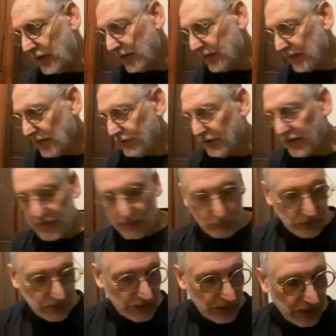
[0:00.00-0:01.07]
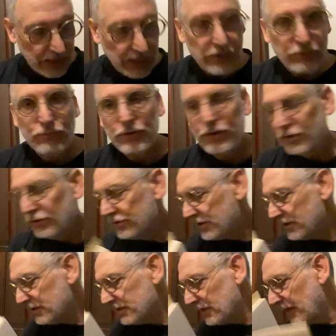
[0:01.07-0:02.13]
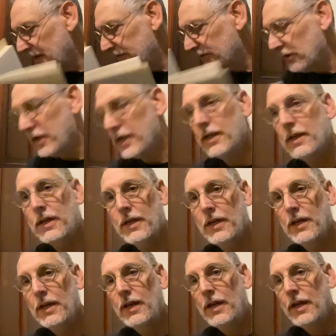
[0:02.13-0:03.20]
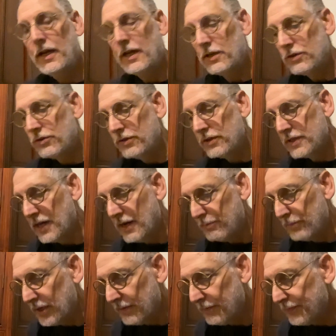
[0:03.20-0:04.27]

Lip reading: and I thought I would introduce slavery into the topic.